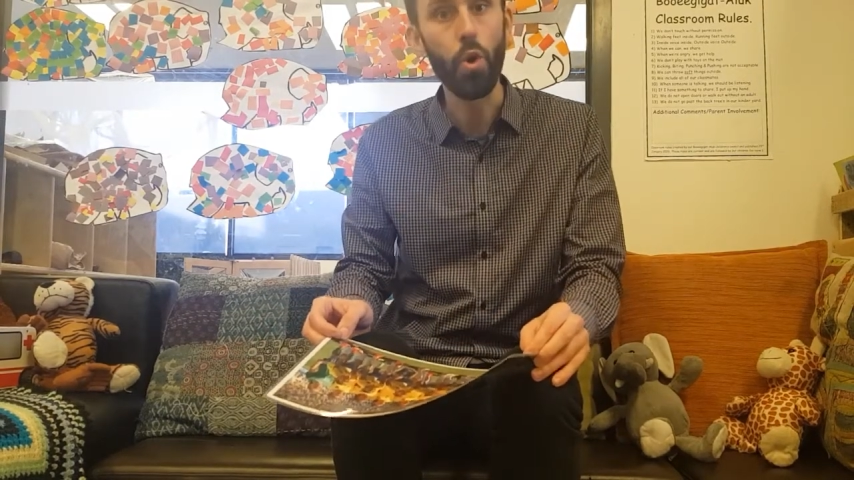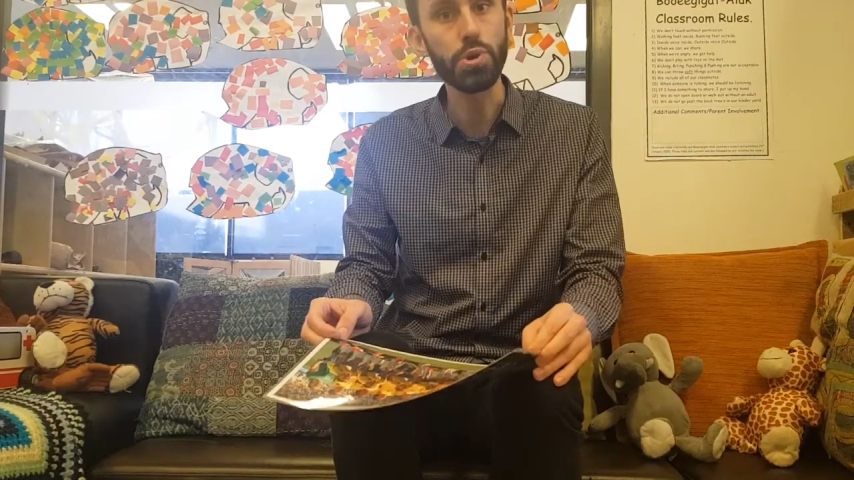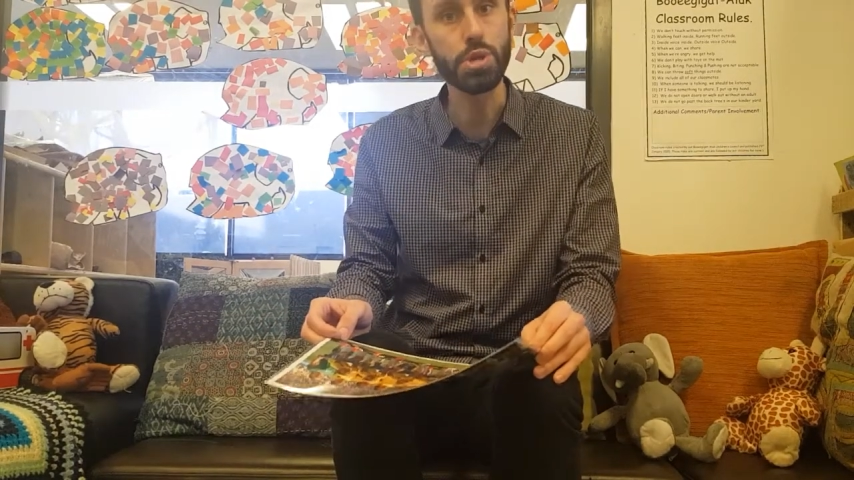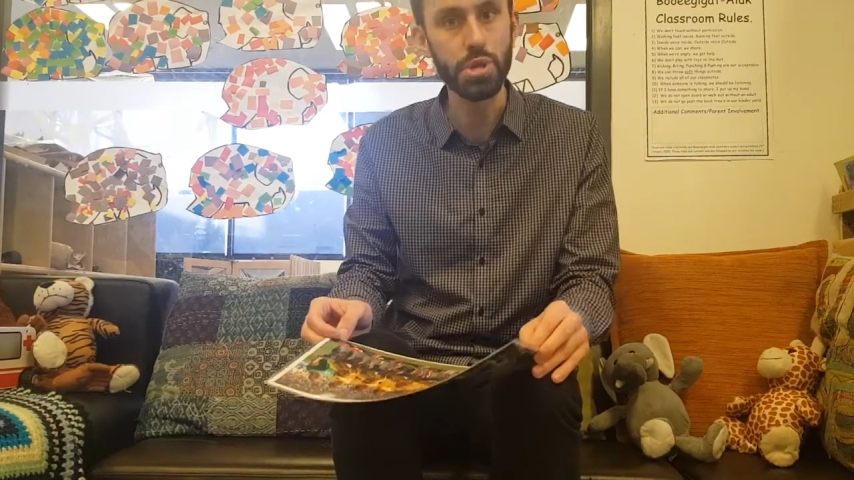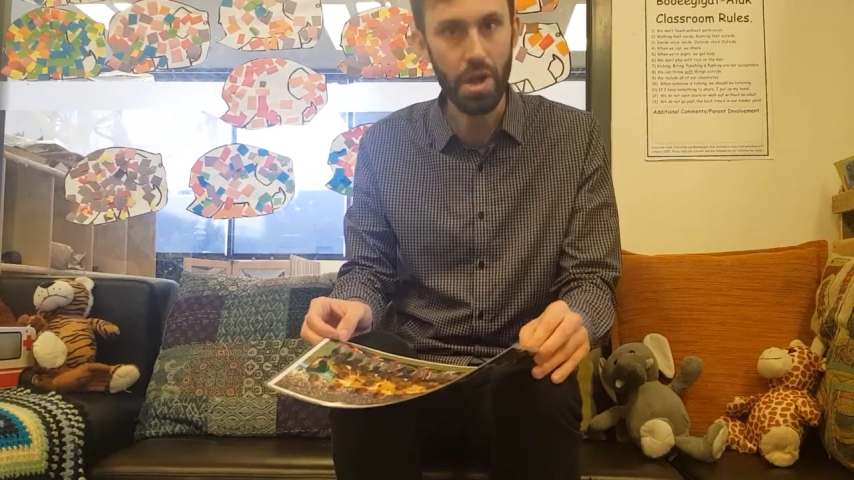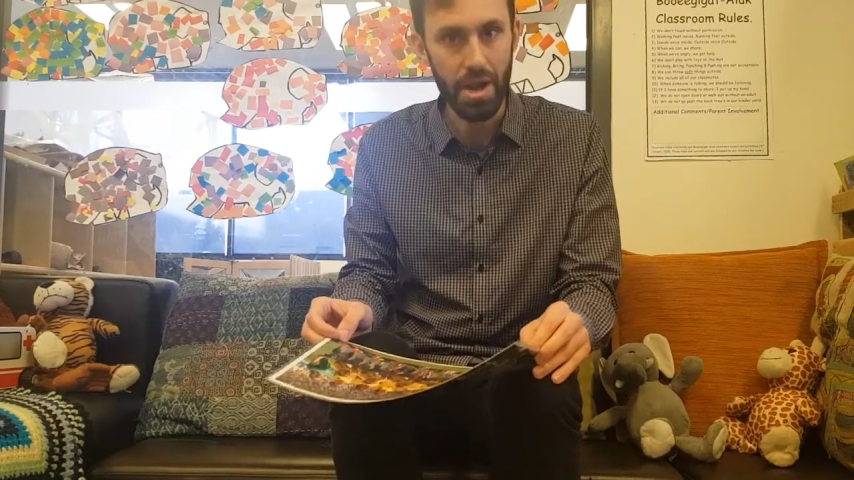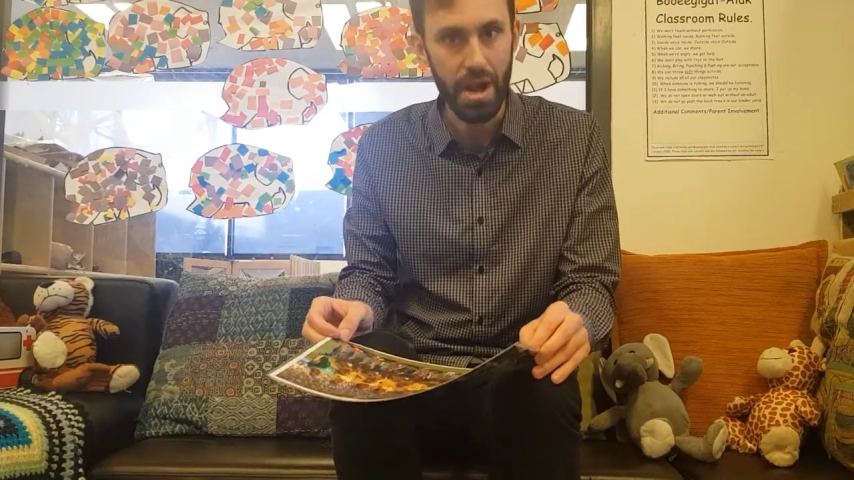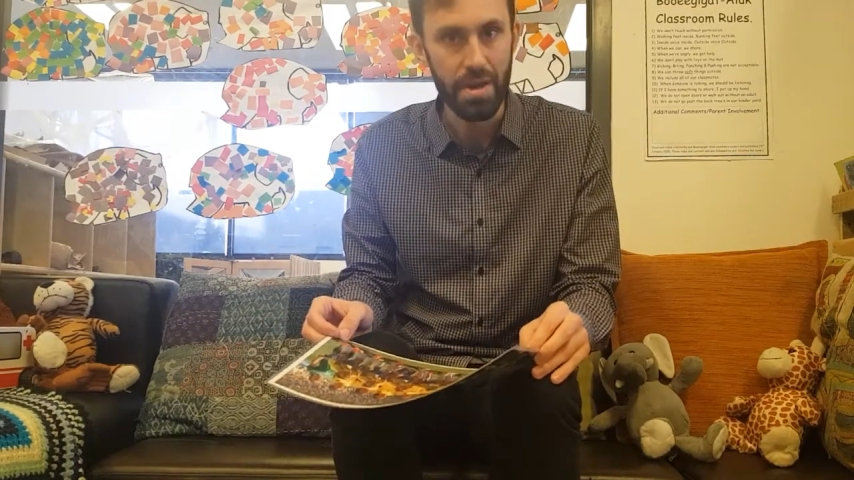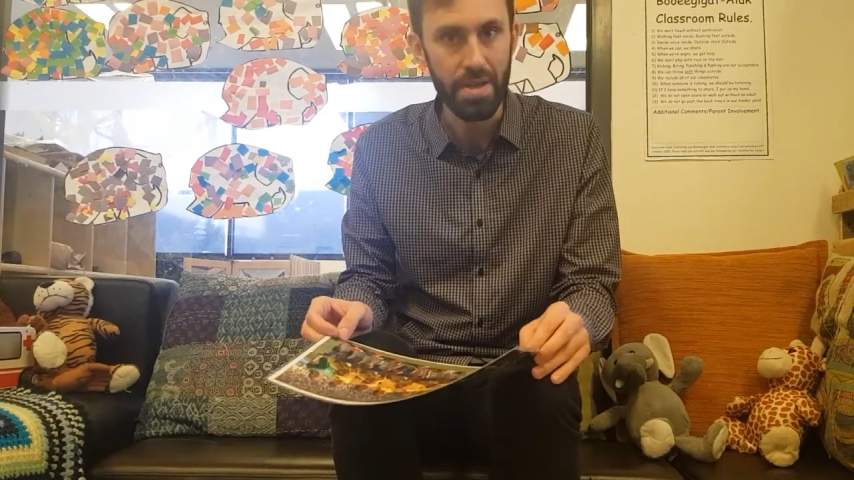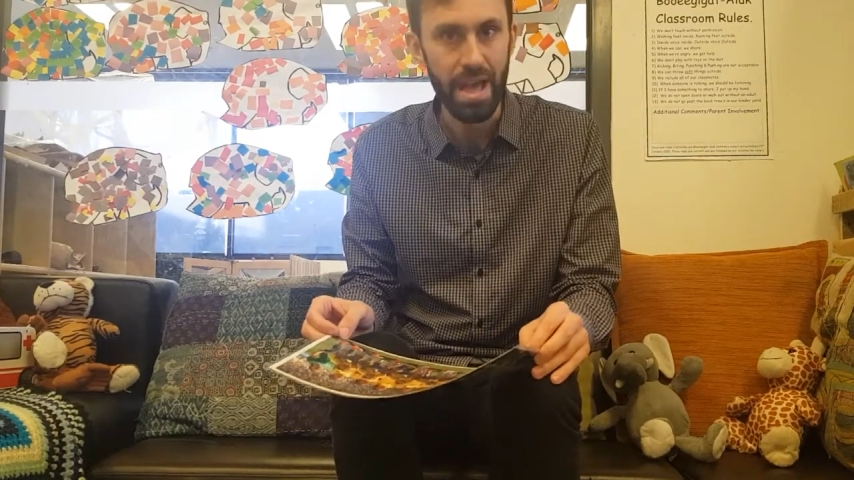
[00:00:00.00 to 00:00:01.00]
soccer,
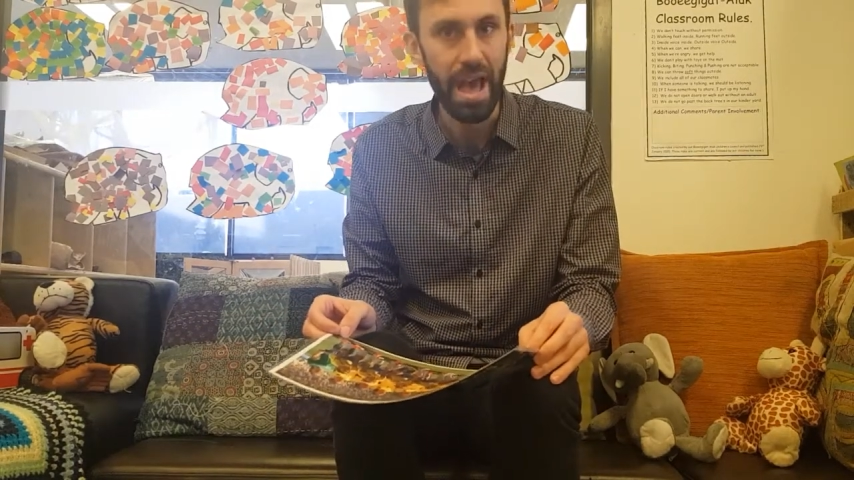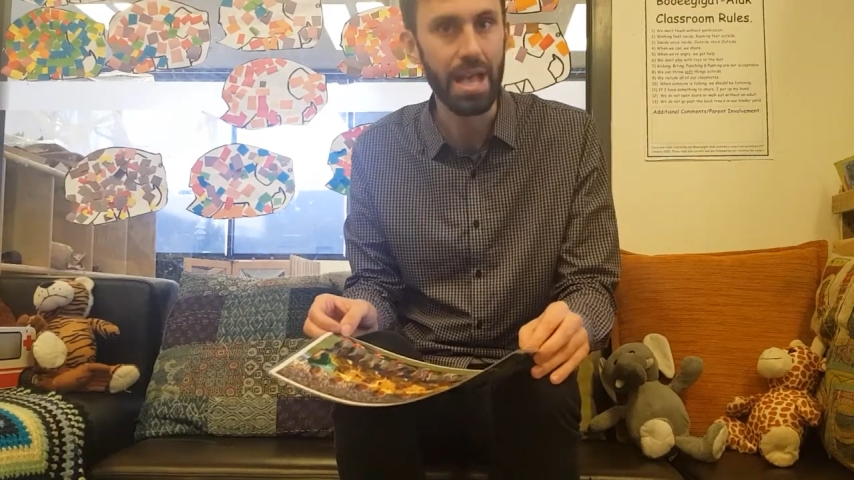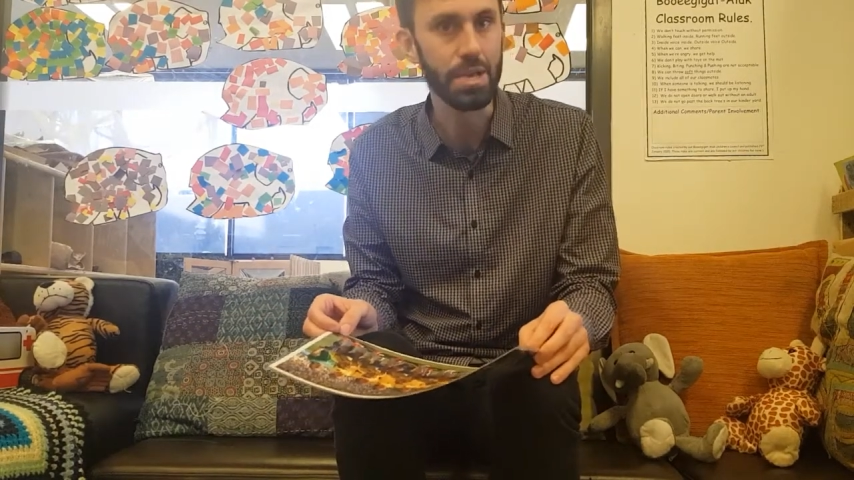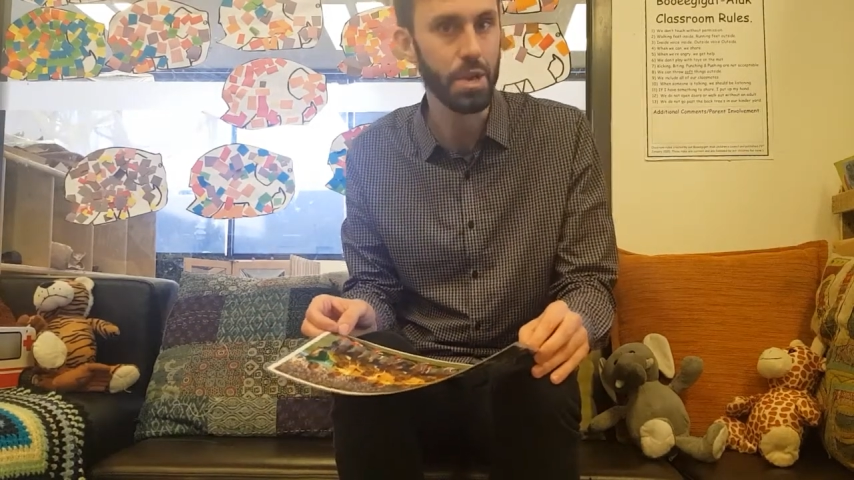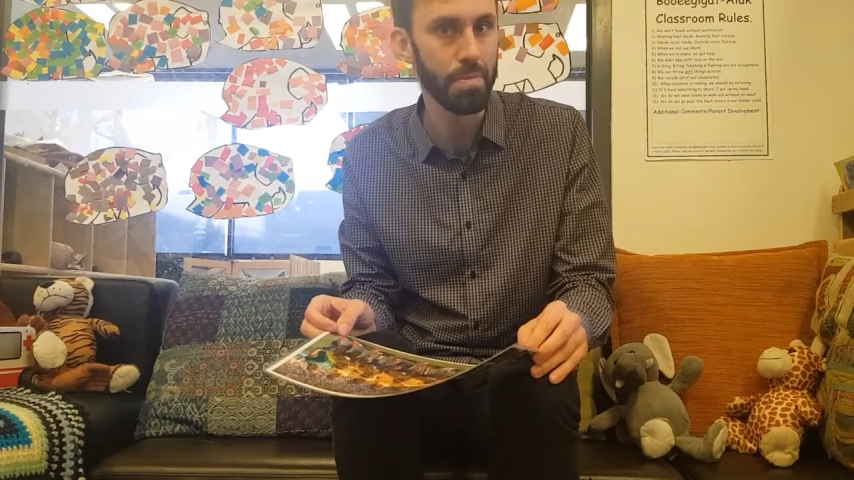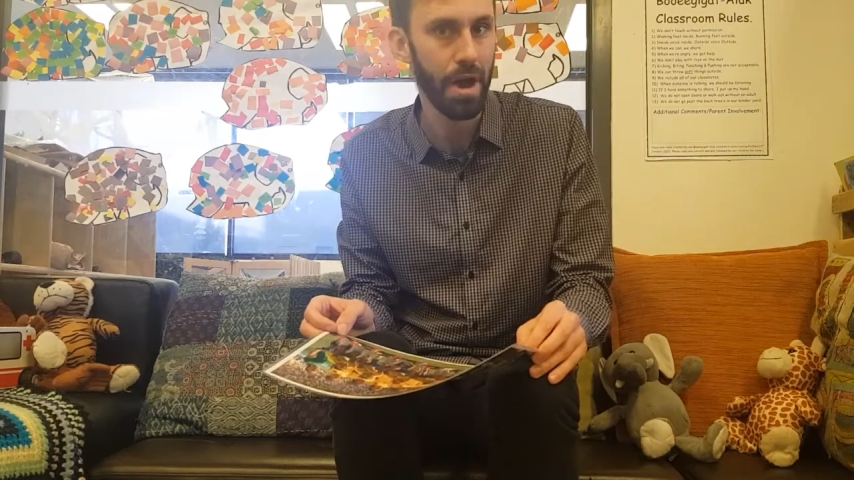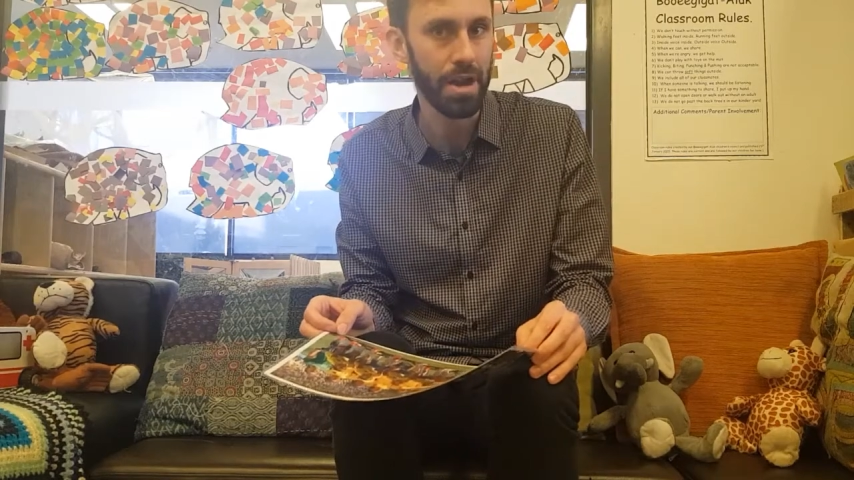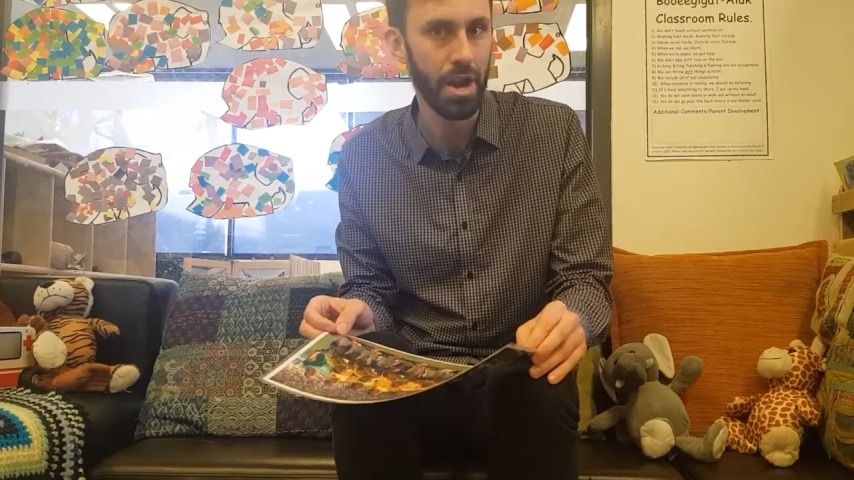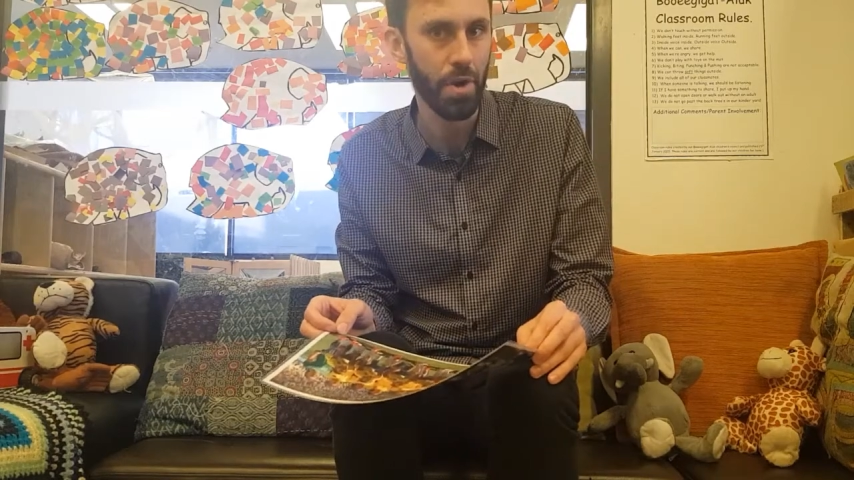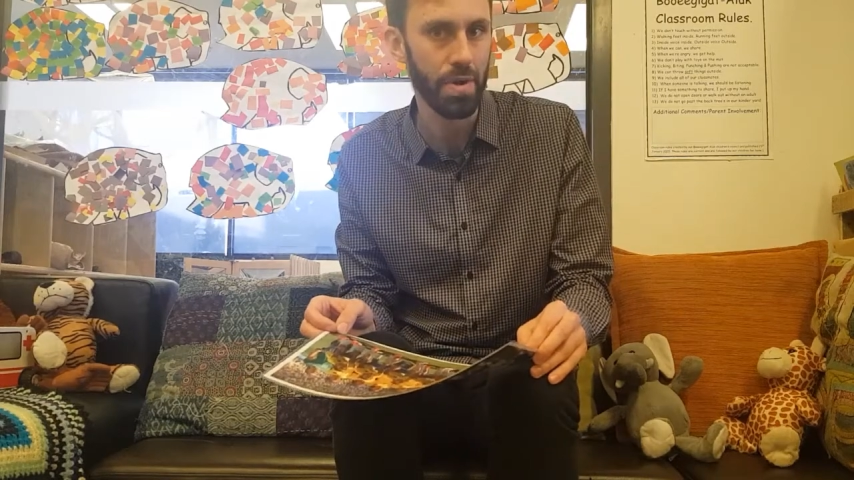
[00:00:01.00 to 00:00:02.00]
as you might
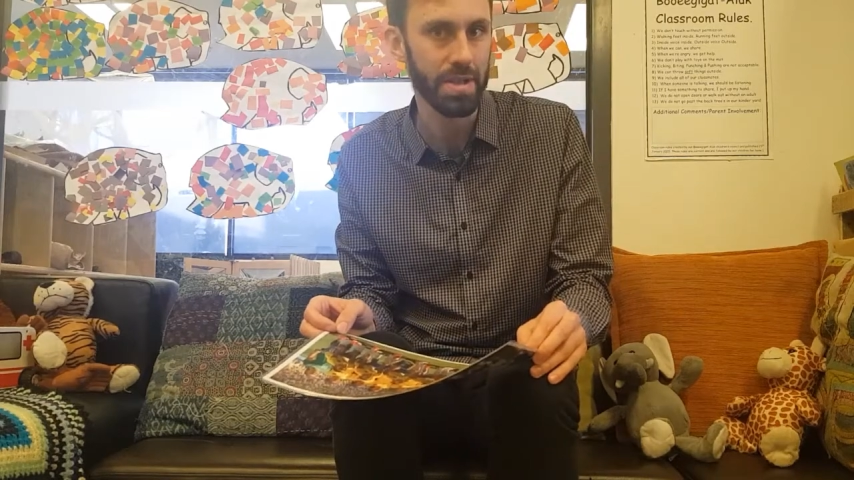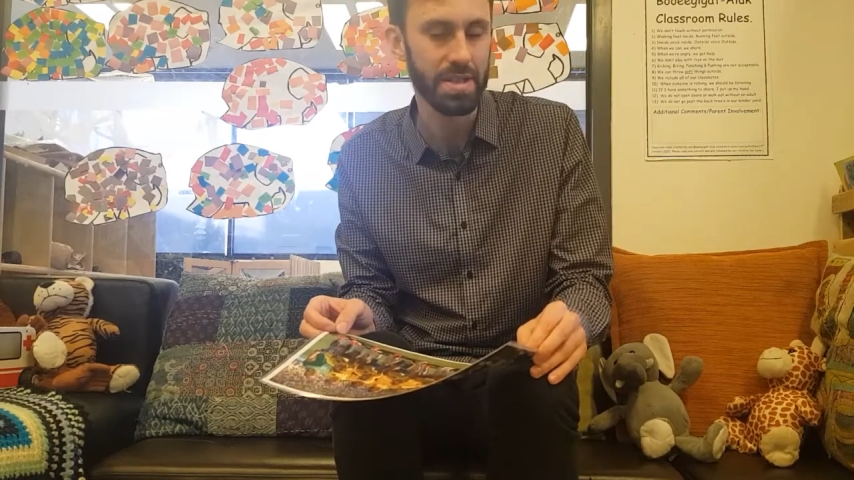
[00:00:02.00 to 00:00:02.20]
know it.